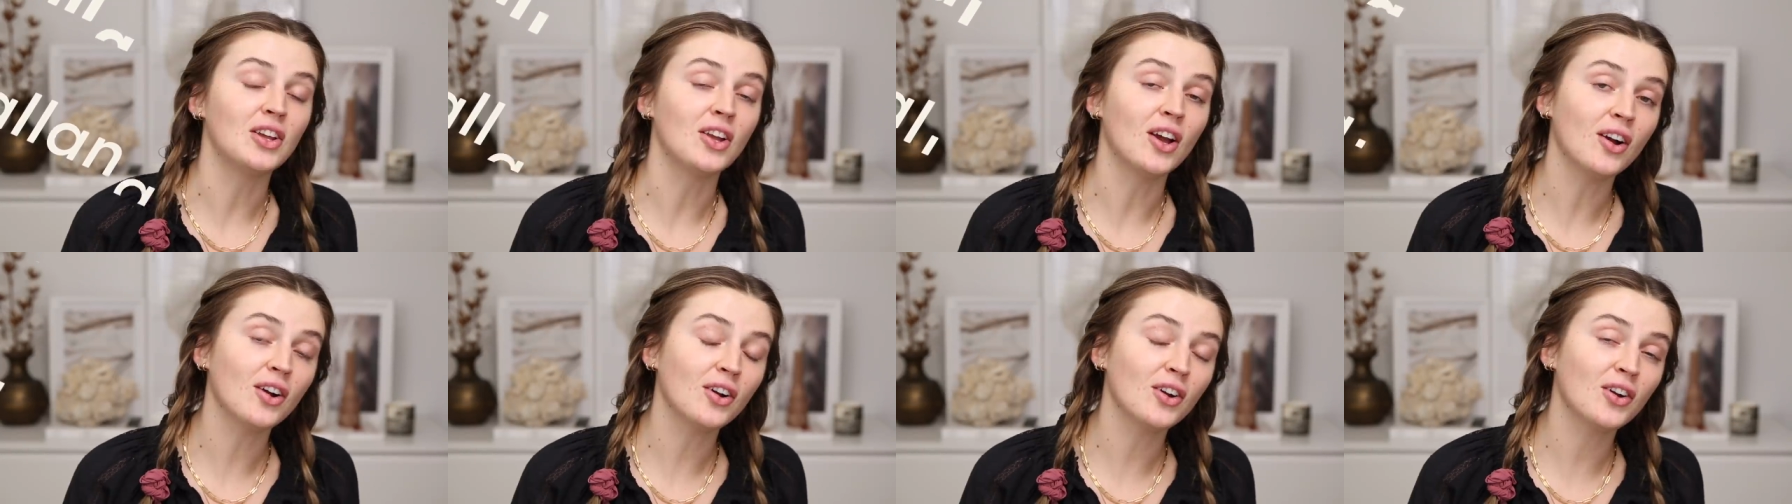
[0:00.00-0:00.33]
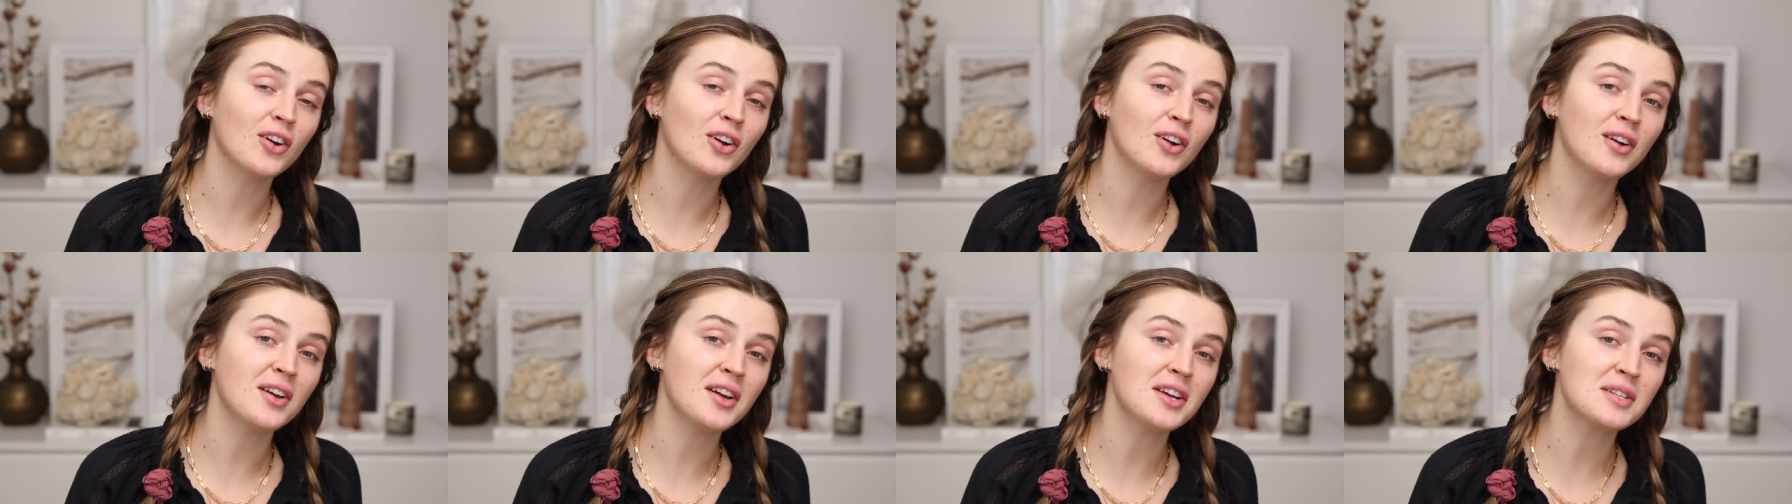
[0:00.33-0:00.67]
Young
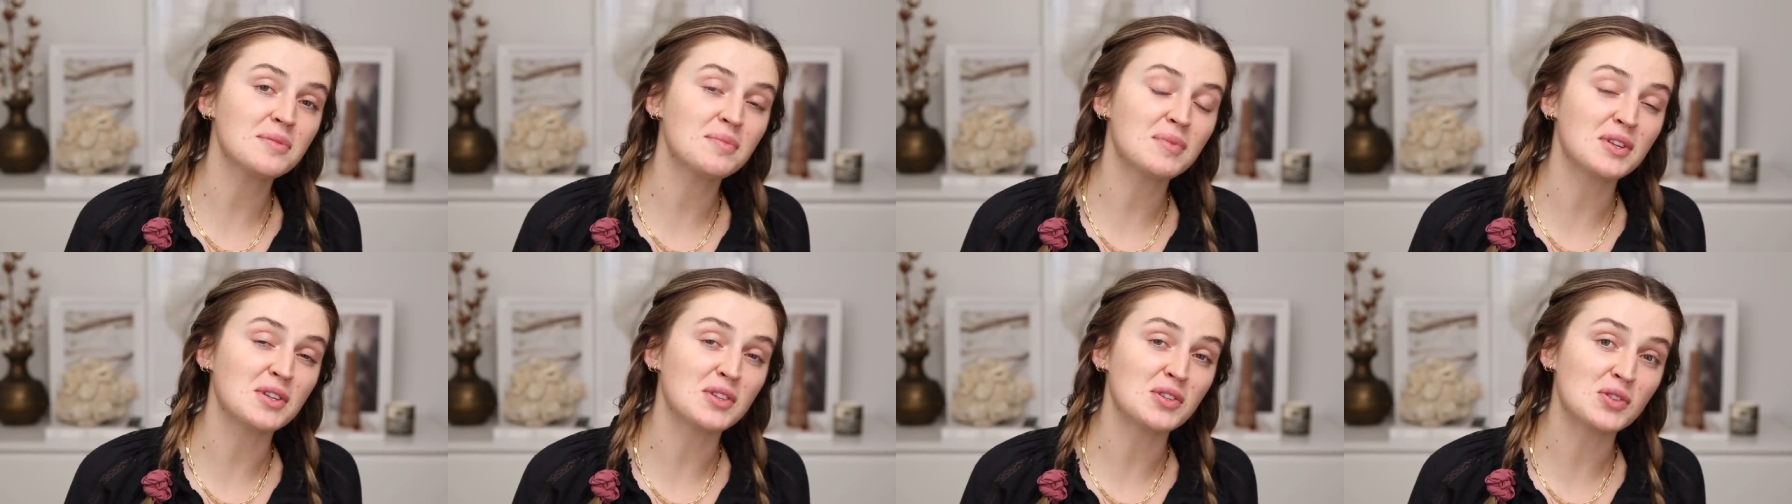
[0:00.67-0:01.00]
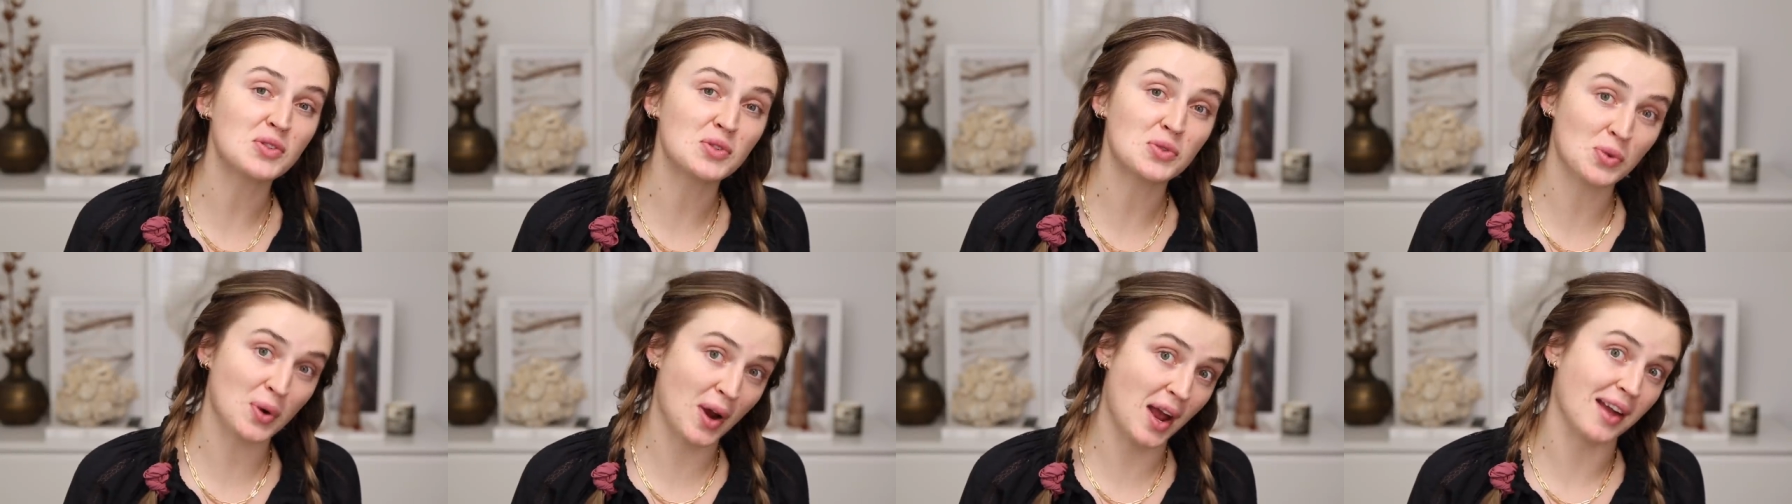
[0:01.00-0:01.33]
girl has been
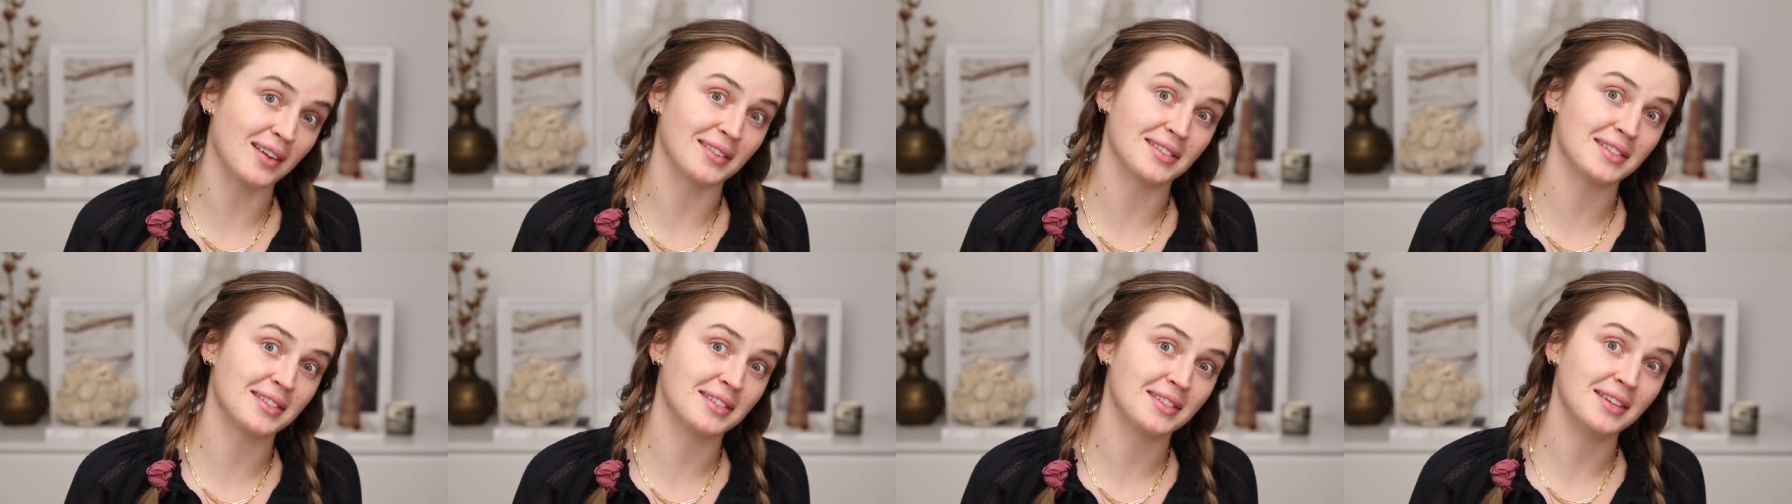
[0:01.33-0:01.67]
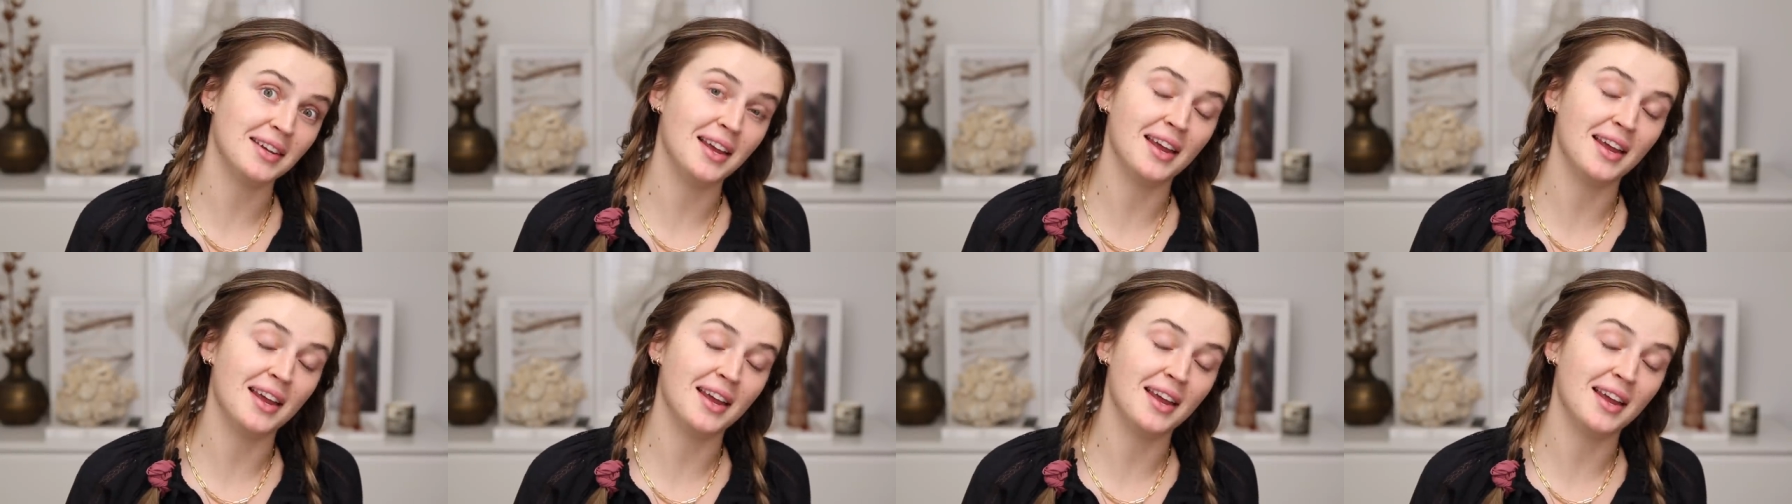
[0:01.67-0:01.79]
stressed,